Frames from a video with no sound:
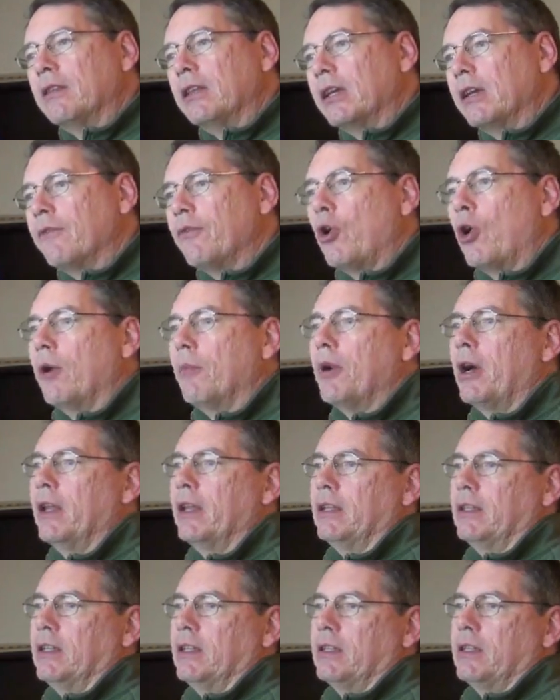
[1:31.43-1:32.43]
think of
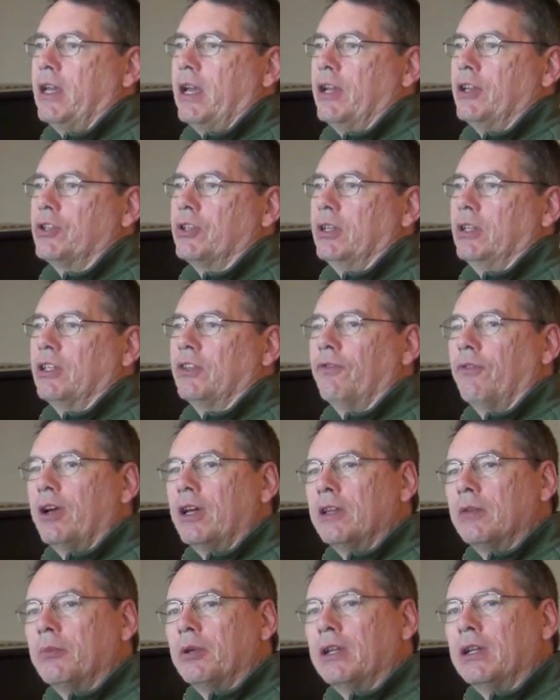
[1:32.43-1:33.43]
harmonic dictation as
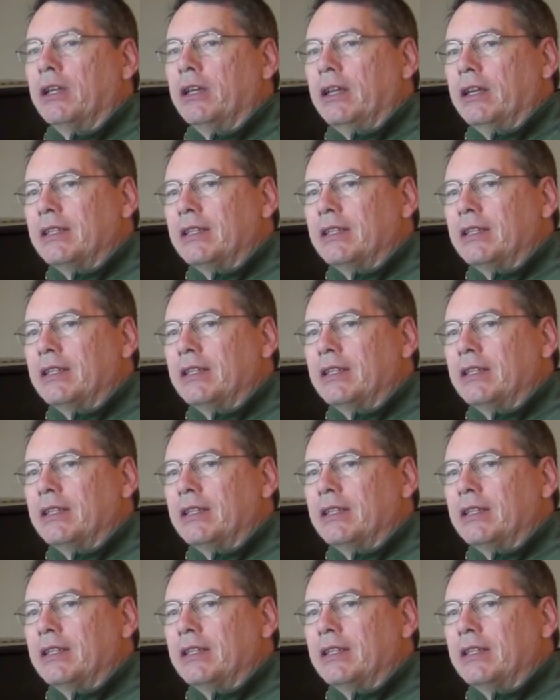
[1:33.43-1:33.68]
fundamentally